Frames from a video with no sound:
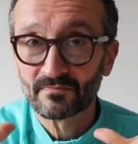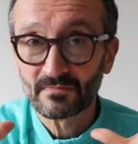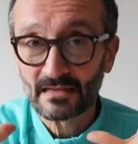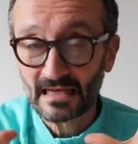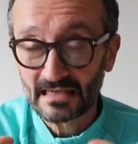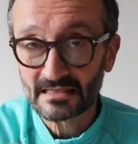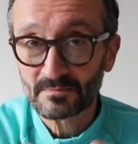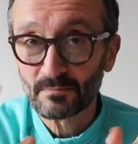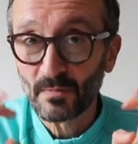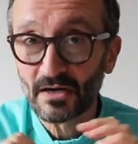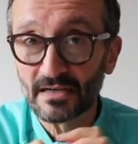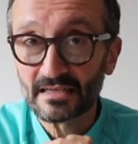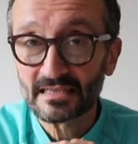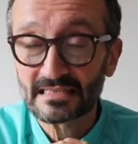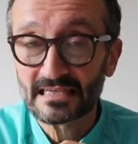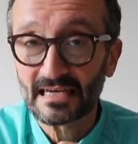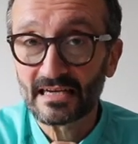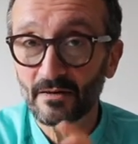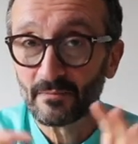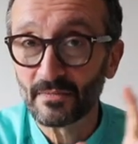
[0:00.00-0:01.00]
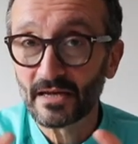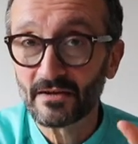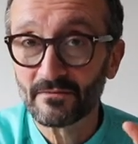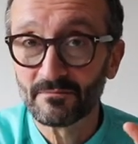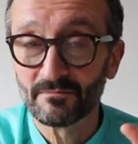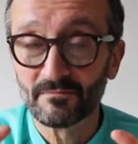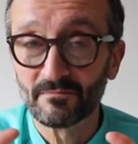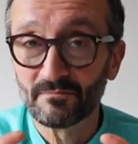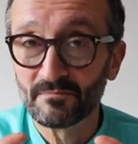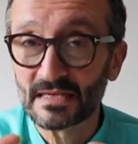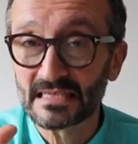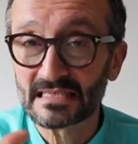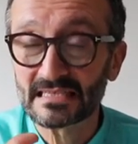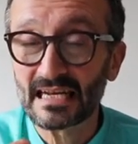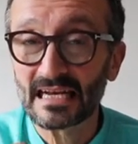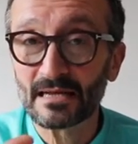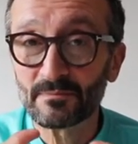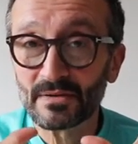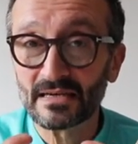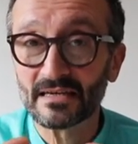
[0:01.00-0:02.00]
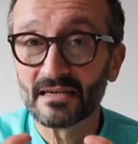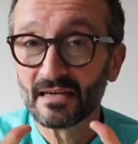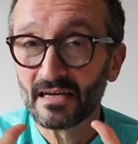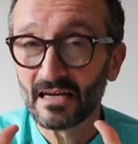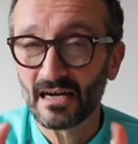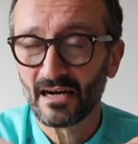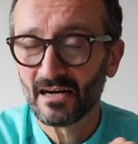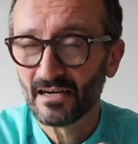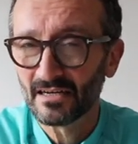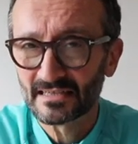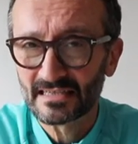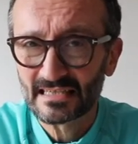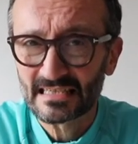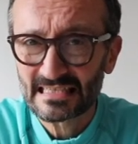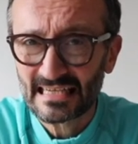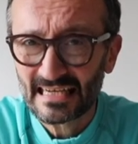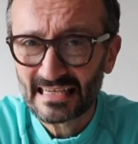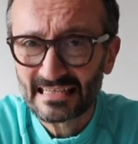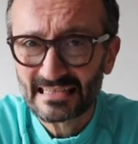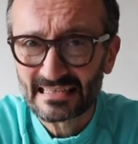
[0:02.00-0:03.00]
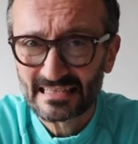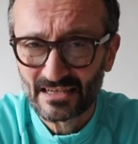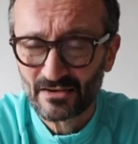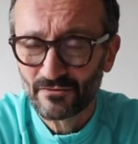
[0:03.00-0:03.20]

that's my understanding. I may have missed that, but I understand.